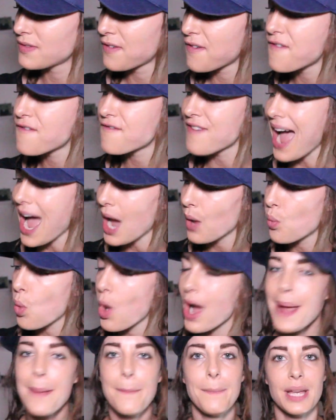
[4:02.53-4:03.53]
fat
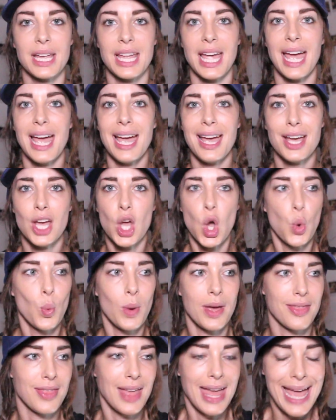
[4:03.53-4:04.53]
white baguette
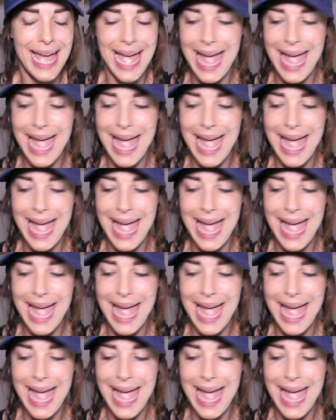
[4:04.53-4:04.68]
with